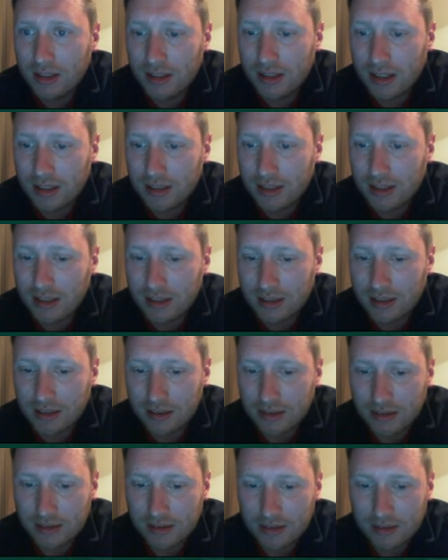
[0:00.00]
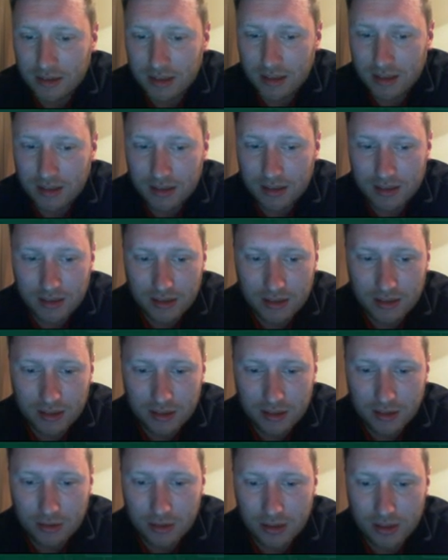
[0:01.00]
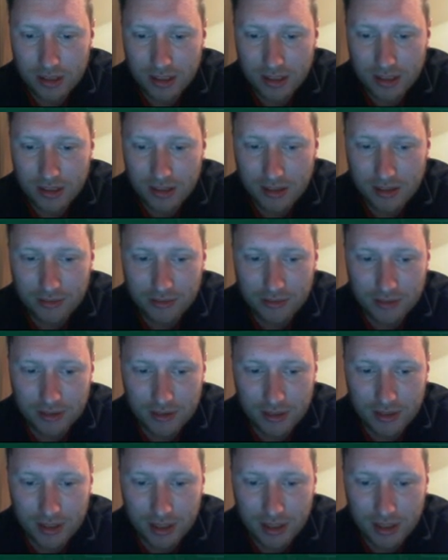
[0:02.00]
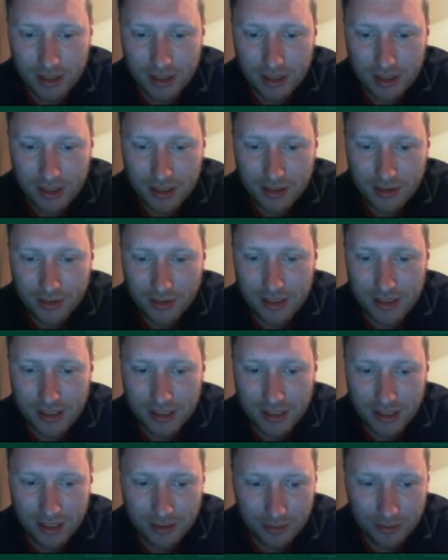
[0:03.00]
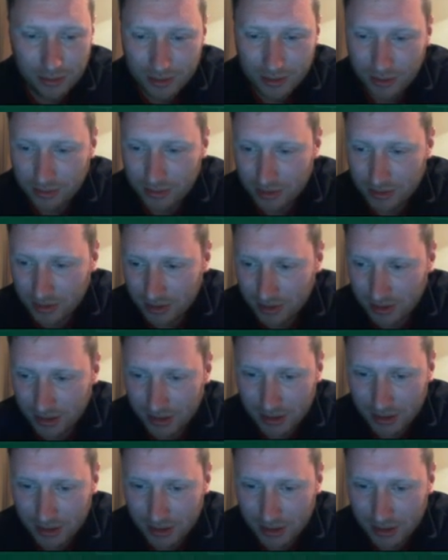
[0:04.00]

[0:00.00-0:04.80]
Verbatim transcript: that season? They surely didn't get. no, they didn't get. Oh, that was